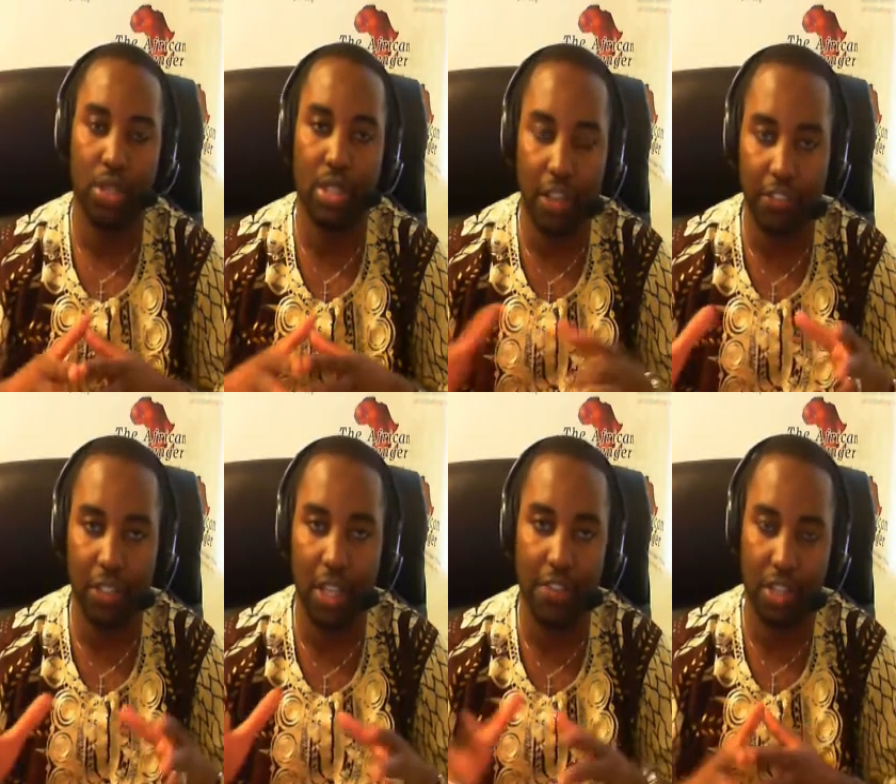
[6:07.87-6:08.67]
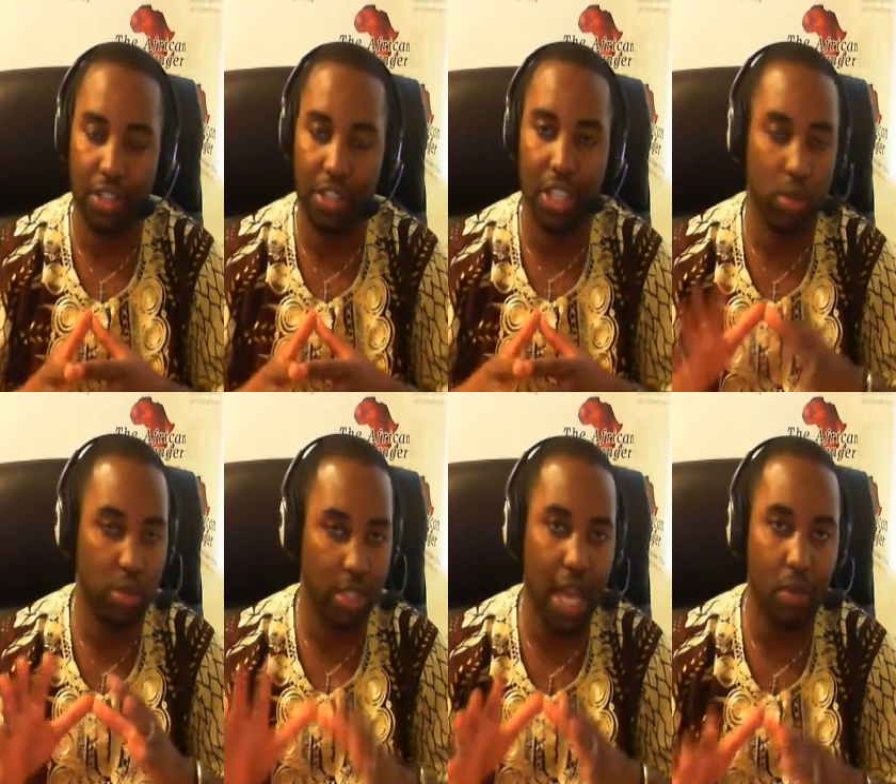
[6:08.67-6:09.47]
tough love and things,
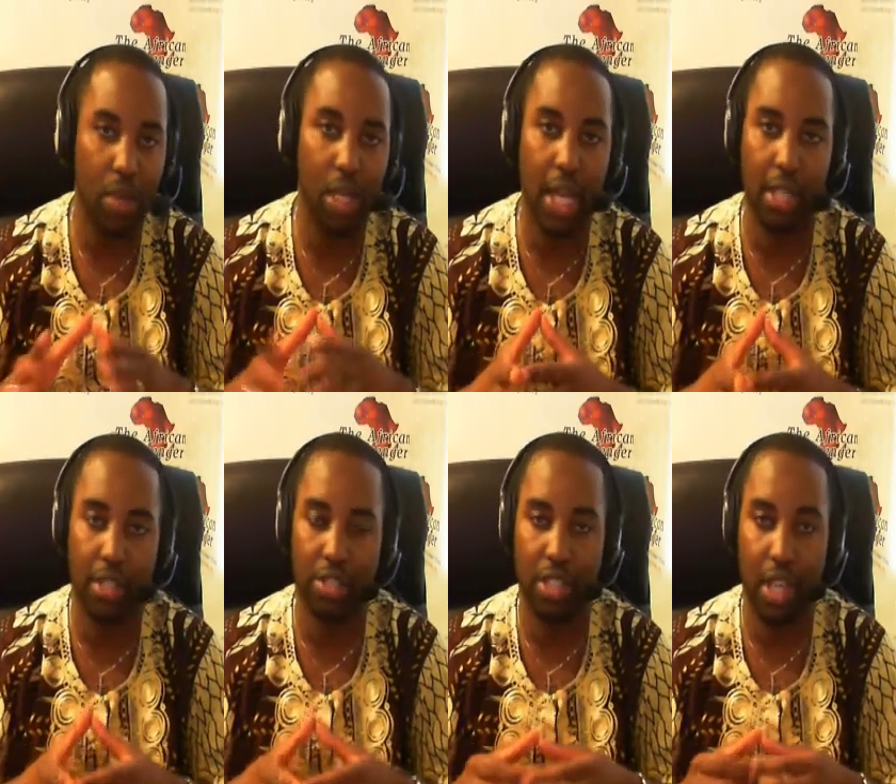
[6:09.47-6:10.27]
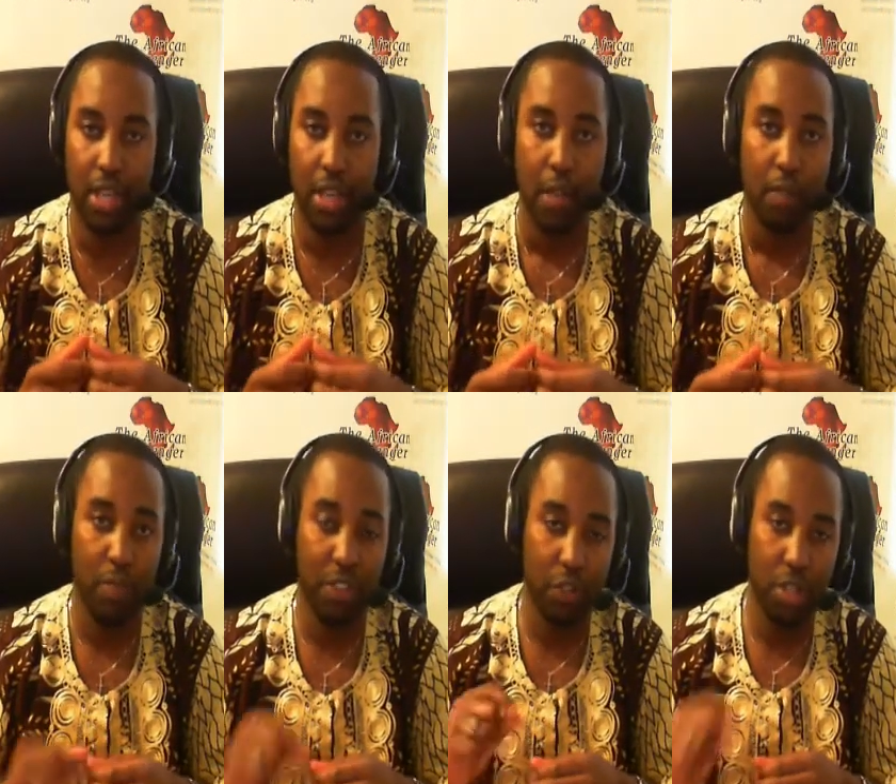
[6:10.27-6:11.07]
which I really understand,
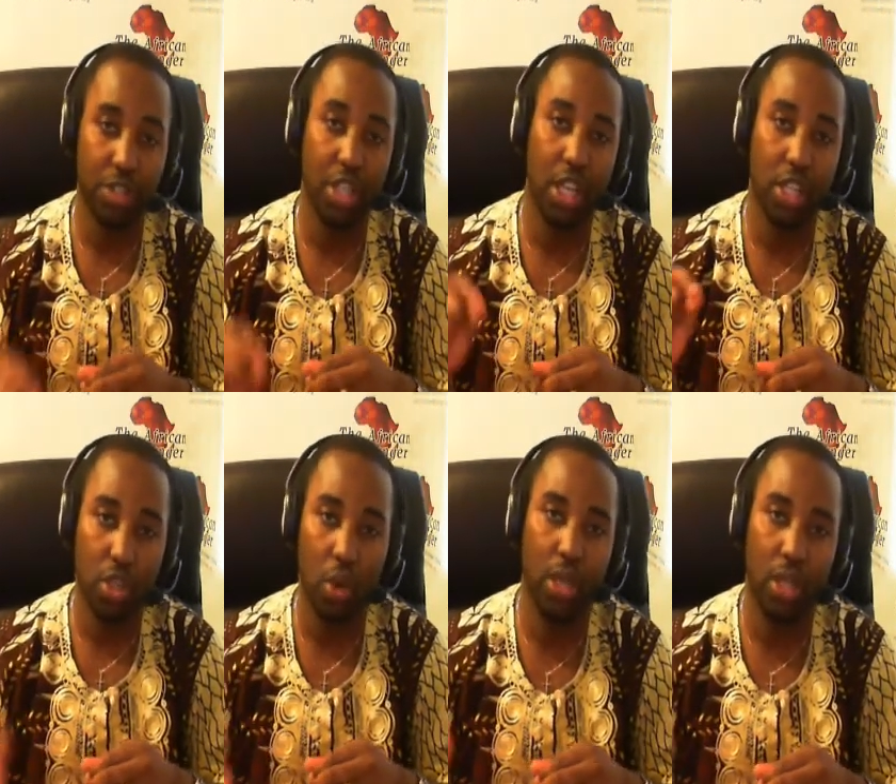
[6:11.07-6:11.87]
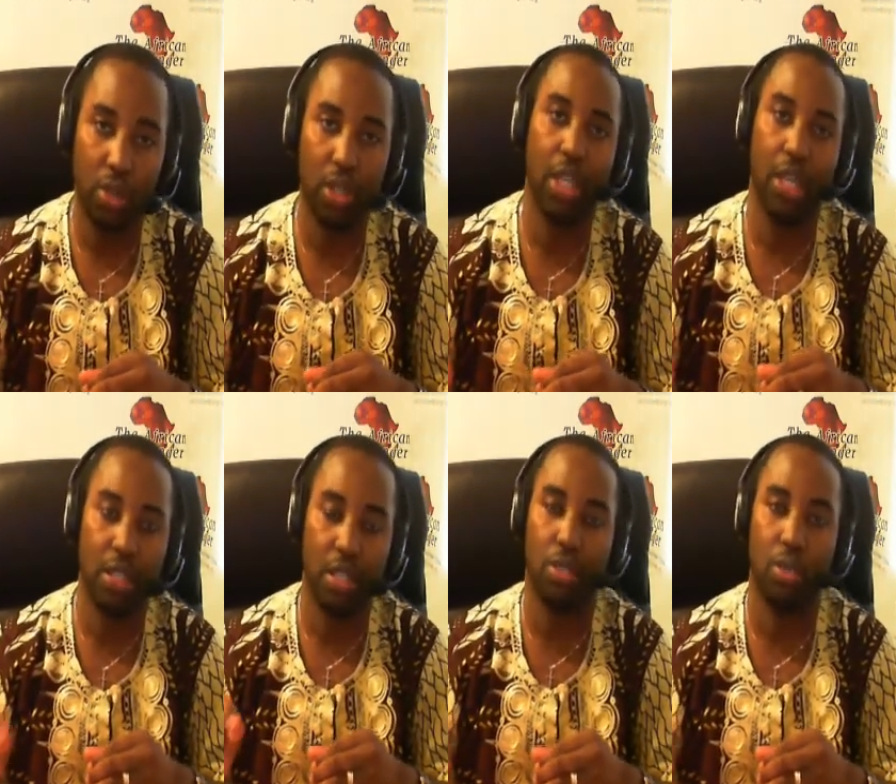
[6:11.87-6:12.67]
but if you think showing your
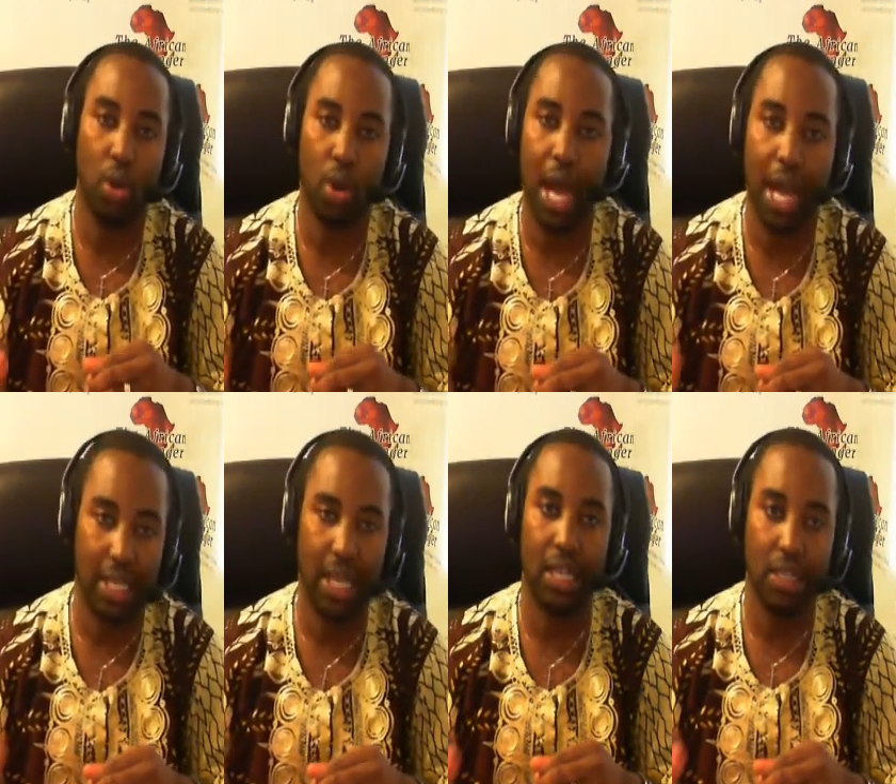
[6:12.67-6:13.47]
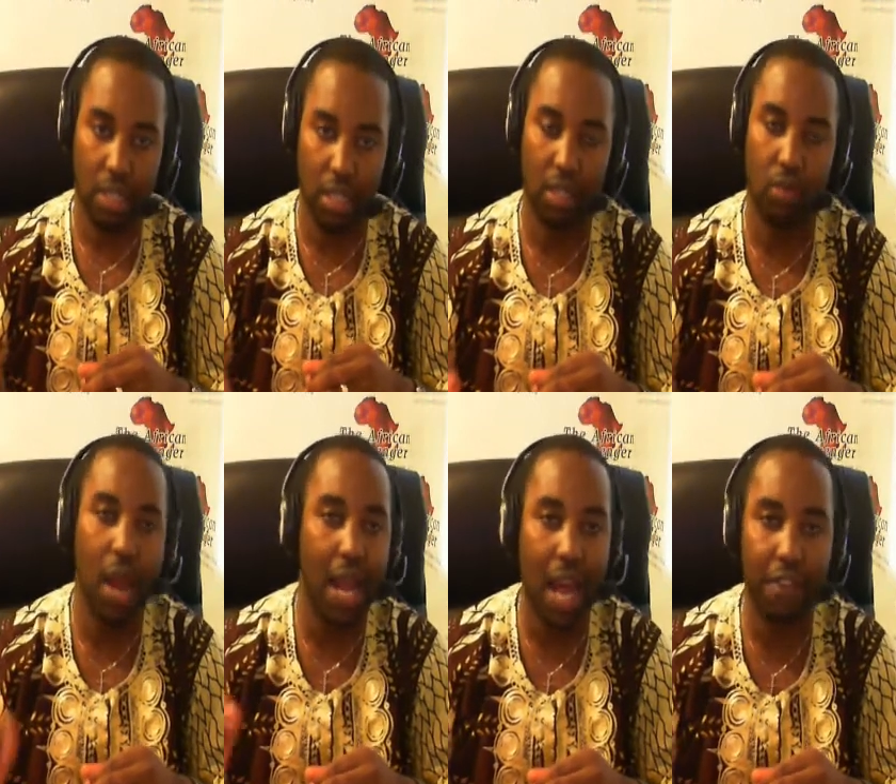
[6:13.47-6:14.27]
kids a door at 18,
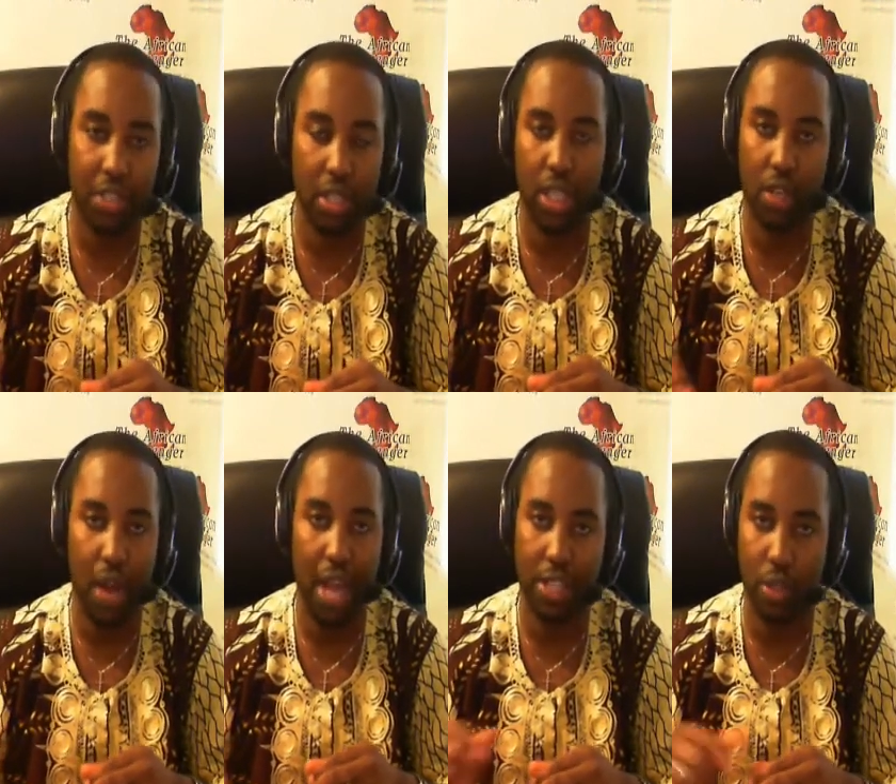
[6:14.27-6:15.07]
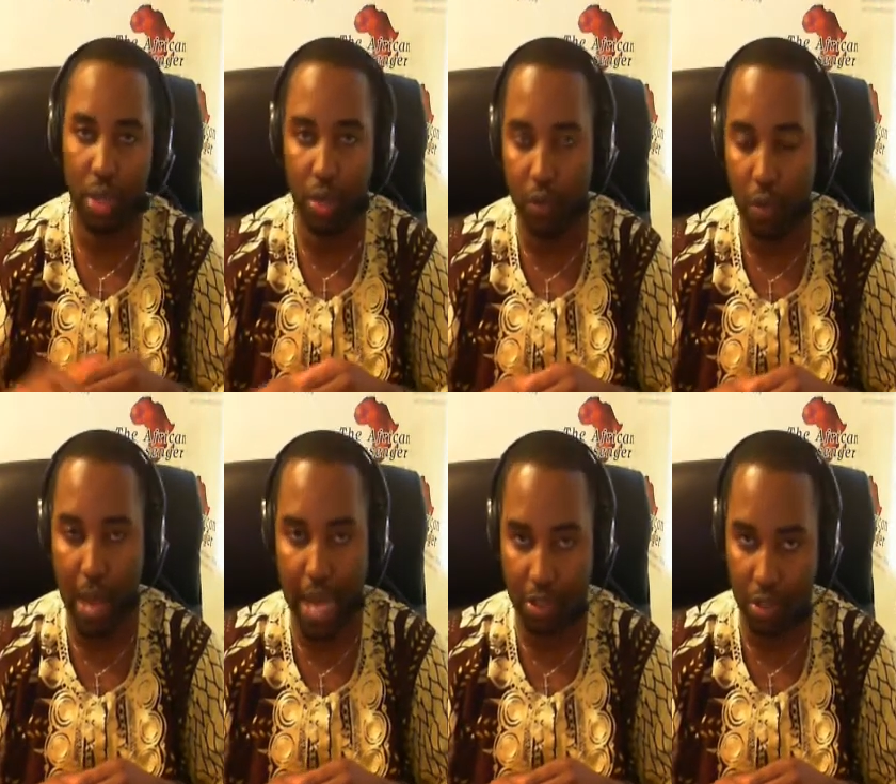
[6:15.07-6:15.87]
right after they graduate from
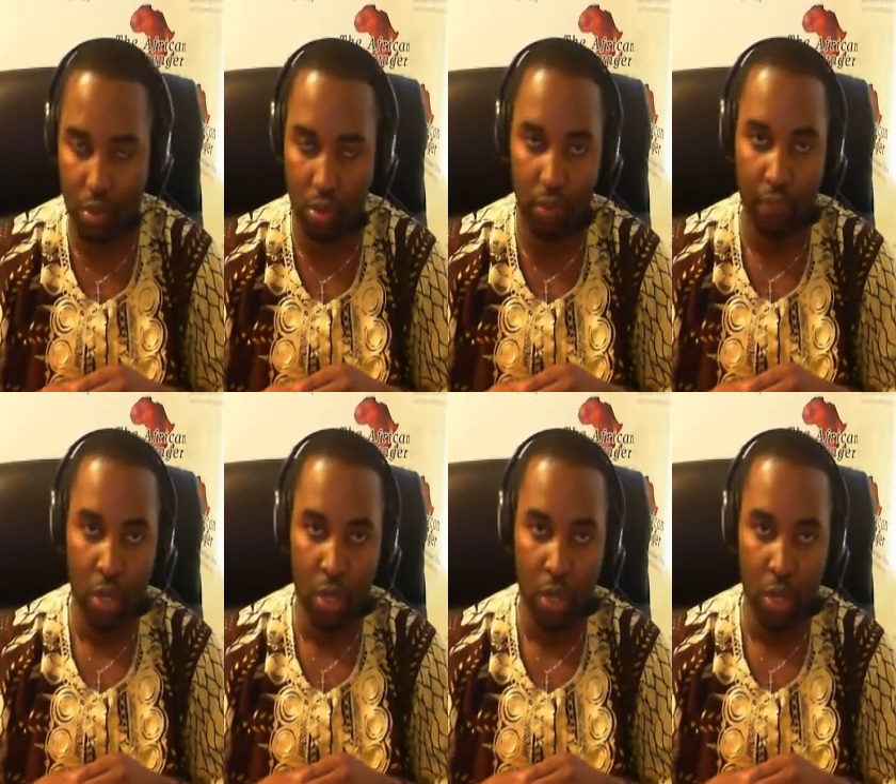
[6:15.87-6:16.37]
high school,